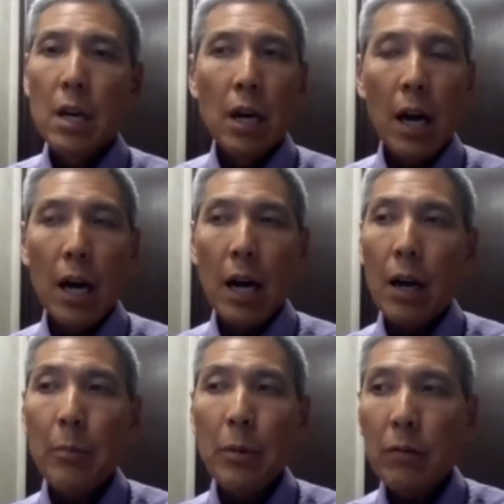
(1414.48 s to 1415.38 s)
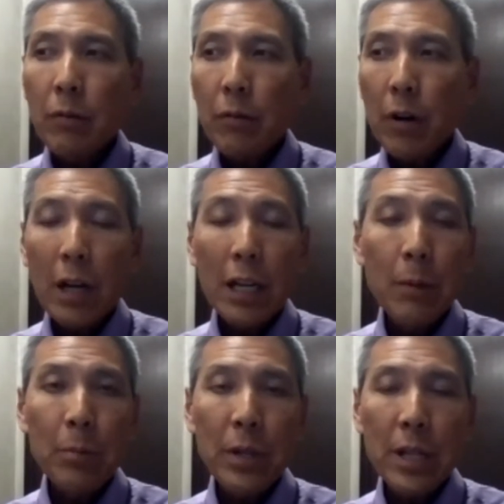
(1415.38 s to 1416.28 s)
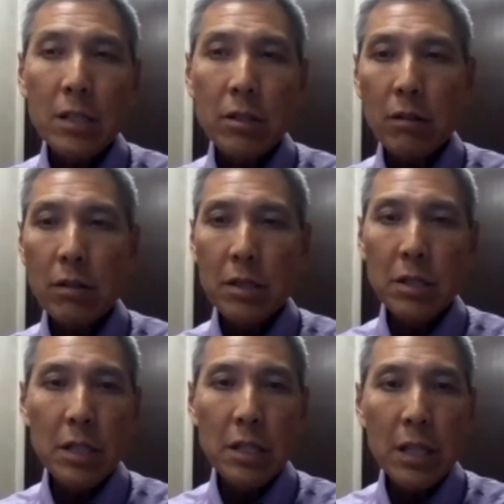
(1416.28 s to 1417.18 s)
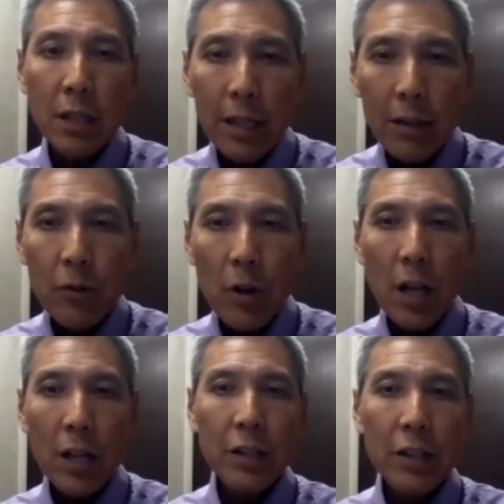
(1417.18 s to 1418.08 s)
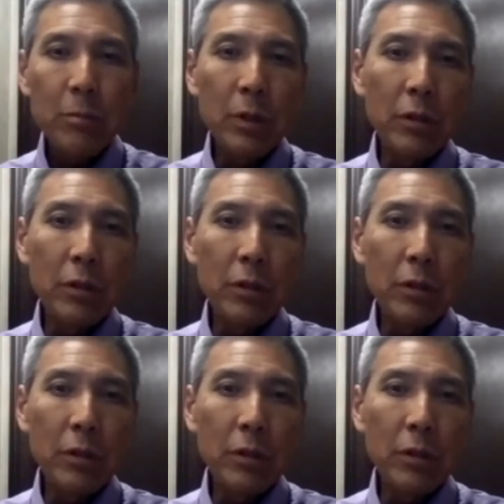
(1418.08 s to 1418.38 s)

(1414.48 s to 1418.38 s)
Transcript: For a company that starts to see like a volume of,